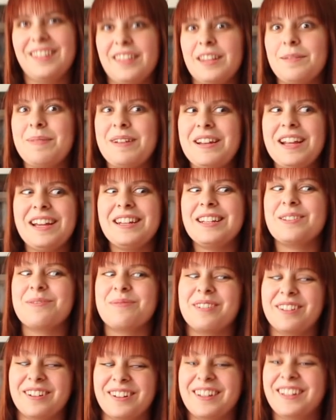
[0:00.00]
The bananas
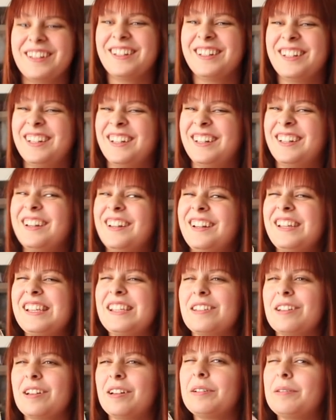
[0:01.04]
work.
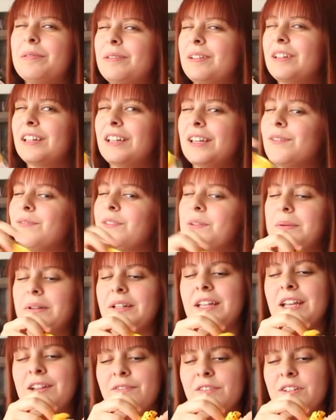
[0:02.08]
So if you were
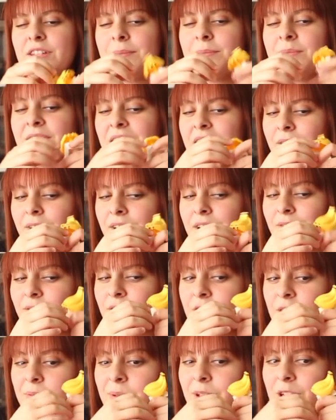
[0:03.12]
looking for some decorative
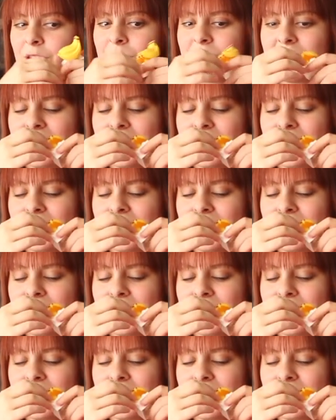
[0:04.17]
Duplo